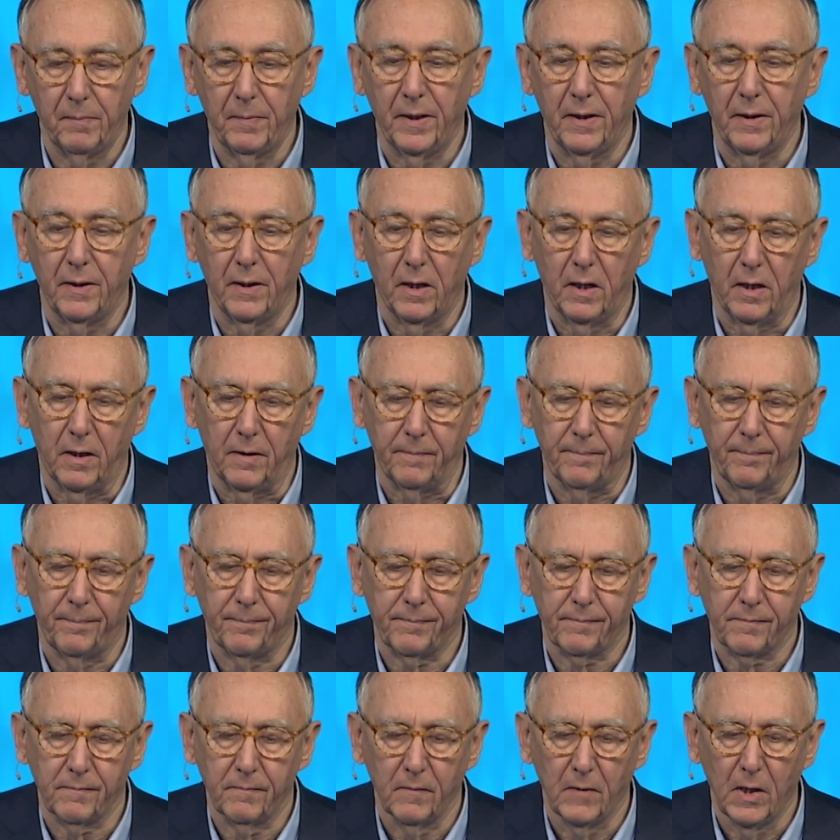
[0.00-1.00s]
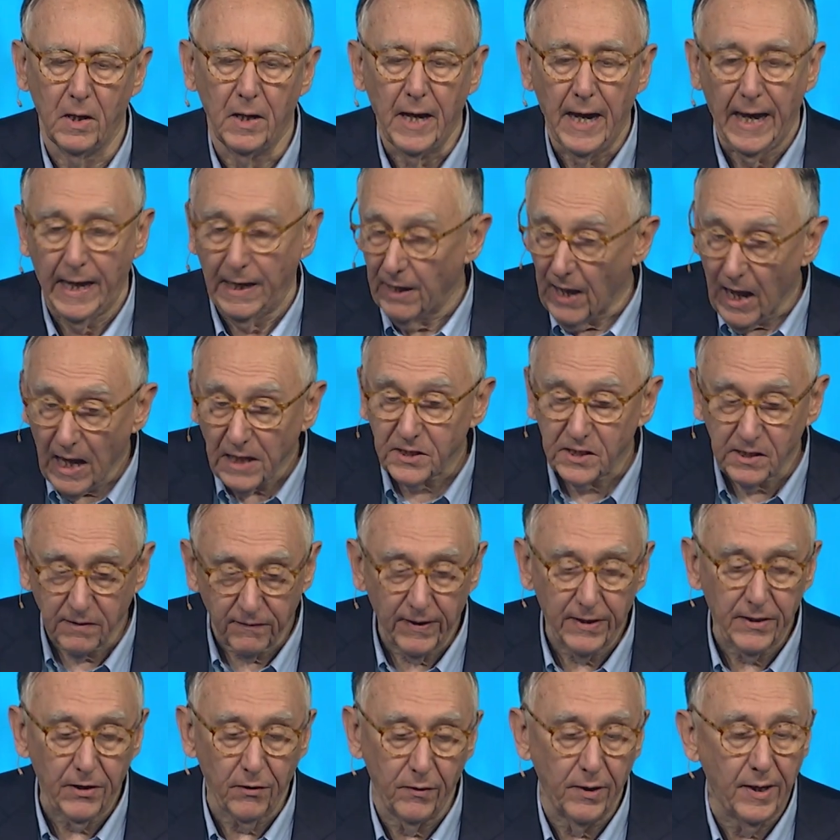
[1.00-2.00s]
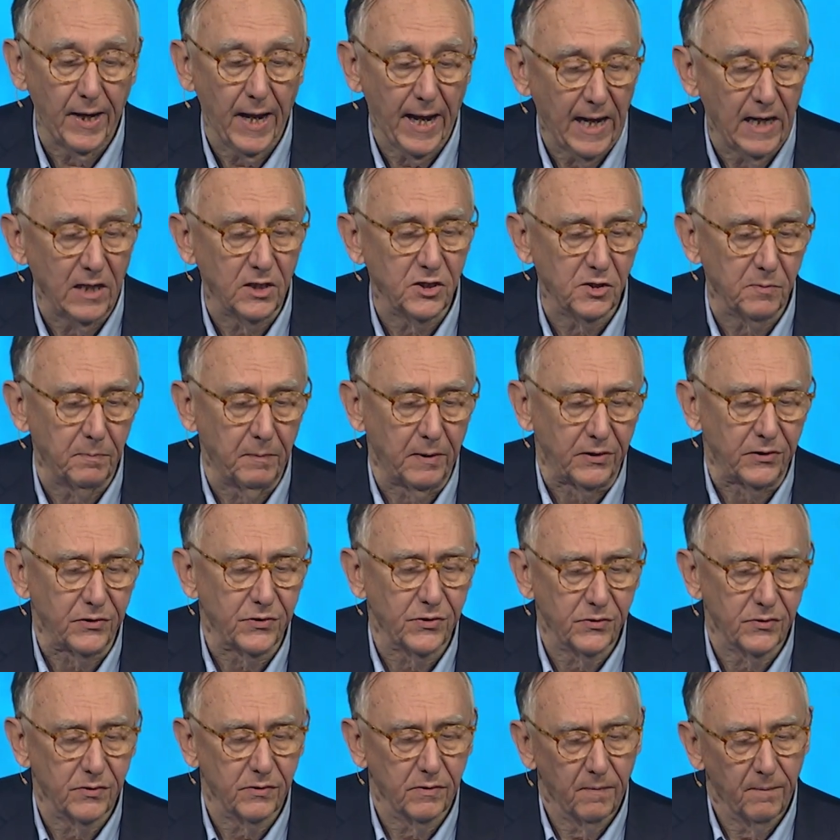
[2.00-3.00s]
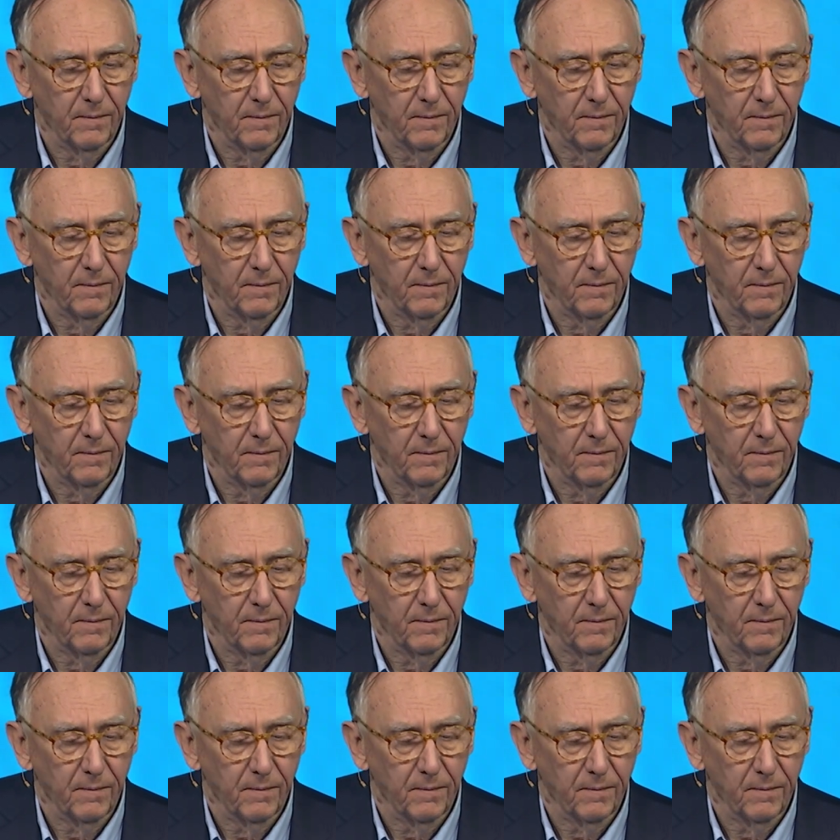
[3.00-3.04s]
been done. And lots of other enhancements.